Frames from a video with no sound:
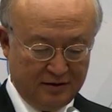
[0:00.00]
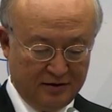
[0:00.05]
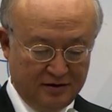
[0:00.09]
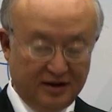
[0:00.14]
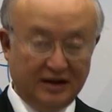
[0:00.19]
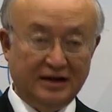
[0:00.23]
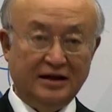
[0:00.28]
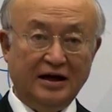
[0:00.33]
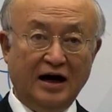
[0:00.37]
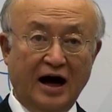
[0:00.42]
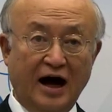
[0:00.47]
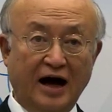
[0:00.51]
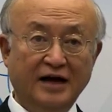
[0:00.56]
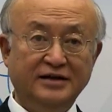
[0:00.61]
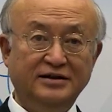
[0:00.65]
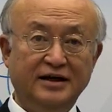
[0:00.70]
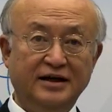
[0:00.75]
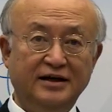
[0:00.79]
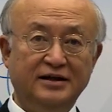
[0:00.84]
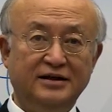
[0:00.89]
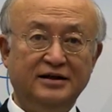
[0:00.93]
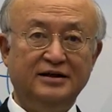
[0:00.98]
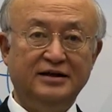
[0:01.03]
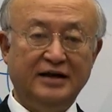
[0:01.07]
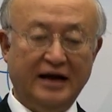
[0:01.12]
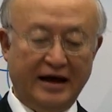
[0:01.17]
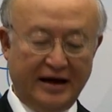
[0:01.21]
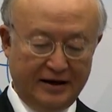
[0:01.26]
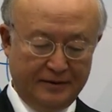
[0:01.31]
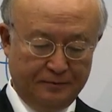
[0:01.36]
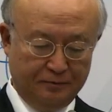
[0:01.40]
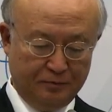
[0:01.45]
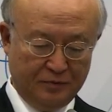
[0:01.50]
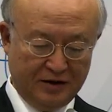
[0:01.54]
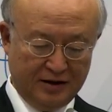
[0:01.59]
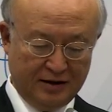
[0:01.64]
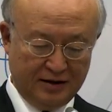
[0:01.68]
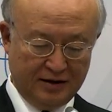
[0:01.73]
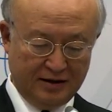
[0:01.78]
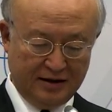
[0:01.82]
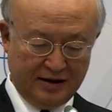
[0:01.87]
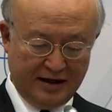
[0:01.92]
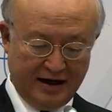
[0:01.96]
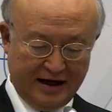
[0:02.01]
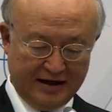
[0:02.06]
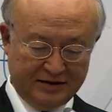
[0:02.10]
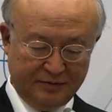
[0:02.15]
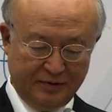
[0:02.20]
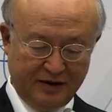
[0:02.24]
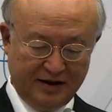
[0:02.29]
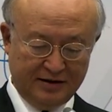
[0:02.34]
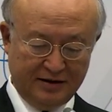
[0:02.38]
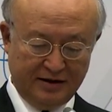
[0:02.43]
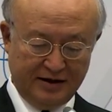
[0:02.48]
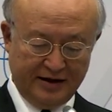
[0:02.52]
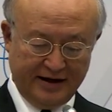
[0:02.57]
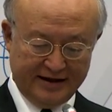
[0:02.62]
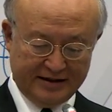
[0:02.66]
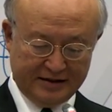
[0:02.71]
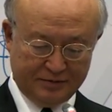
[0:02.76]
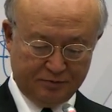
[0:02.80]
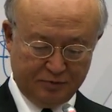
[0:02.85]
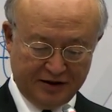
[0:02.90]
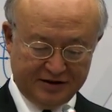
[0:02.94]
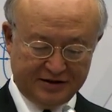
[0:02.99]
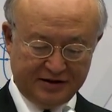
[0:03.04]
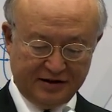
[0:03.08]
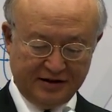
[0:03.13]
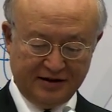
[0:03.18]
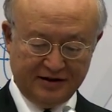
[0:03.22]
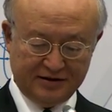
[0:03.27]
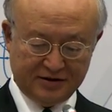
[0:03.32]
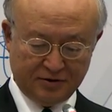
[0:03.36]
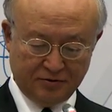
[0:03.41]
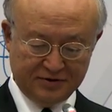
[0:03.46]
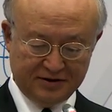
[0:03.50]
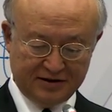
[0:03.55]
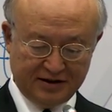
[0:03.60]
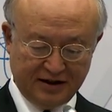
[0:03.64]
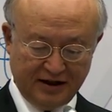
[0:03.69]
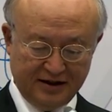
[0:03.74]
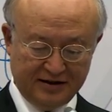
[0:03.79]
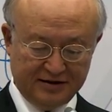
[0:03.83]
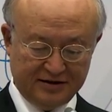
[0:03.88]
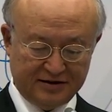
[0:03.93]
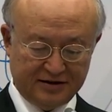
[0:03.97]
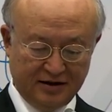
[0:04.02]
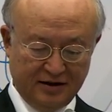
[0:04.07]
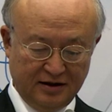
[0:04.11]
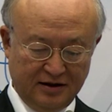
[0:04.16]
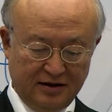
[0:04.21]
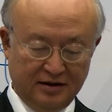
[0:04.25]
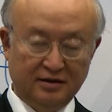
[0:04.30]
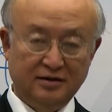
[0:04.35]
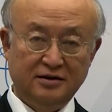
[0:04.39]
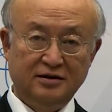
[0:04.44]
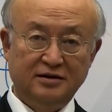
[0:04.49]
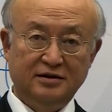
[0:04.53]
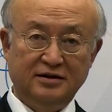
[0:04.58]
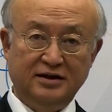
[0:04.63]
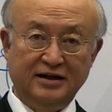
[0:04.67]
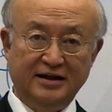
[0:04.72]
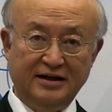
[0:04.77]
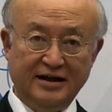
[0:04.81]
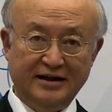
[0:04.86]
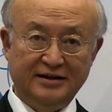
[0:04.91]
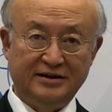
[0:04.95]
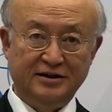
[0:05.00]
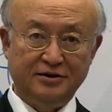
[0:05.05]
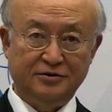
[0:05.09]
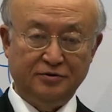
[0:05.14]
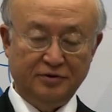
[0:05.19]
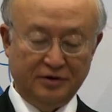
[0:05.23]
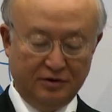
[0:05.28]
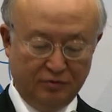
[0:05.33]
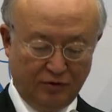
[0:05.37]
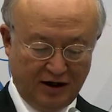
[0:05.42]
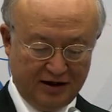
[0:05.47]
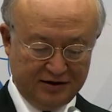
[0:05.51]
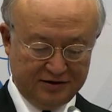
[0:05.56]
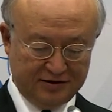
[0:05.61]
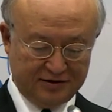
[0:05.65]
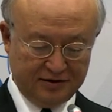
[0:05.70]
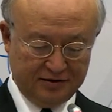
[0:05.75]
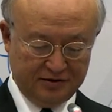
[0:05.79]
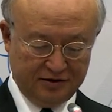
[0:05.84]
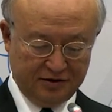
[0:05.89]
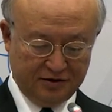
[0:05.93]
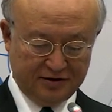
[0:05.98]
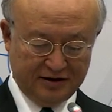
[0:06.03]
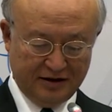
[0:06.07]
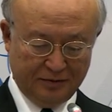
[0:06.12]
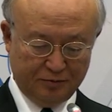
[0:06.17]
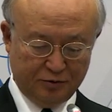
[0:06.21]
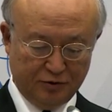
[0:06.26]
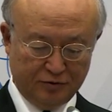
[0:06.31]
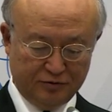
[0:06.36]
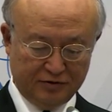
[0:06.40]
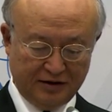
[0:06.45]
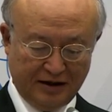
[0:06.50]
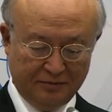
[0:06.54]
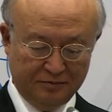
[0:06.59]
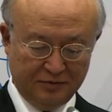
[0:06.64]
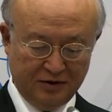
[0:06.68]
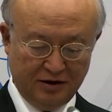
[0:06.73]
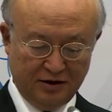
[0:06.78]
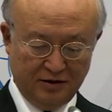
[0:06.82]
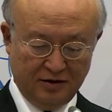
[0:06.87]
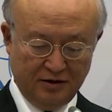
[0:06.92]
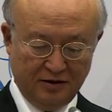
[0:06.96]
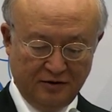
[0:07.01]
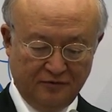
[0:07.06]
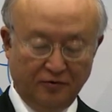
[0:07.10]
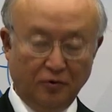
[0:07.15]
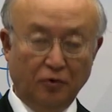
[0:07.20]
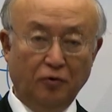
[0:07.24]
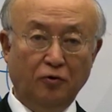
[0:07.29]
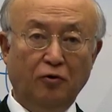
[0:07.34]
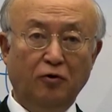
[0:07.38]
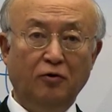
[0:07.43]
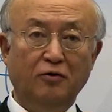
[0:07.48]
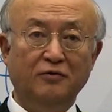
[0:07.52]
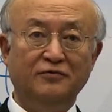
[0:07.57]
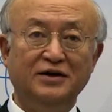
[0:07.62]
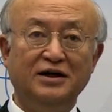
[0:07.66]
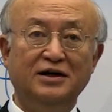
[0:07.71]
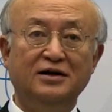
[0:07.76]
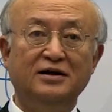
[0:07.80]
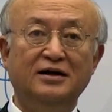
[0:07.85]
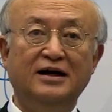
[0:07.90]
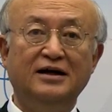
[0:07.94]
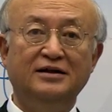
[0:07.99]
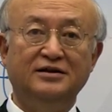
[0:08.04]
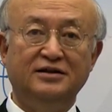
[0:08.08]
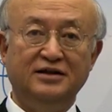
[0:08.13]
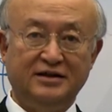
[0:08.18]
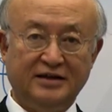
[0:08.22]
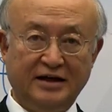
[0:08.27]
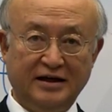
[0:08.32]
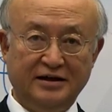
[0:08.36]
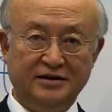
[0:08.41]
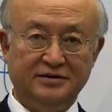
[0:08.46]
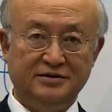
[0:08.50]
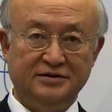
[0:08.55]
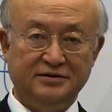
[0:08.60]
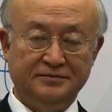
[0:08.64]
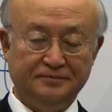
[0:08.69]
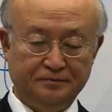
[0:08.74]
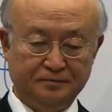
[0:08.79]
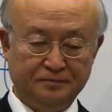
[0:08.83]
The IAEA has been expressing its concerns related to Iran's nuclear program for over a decade.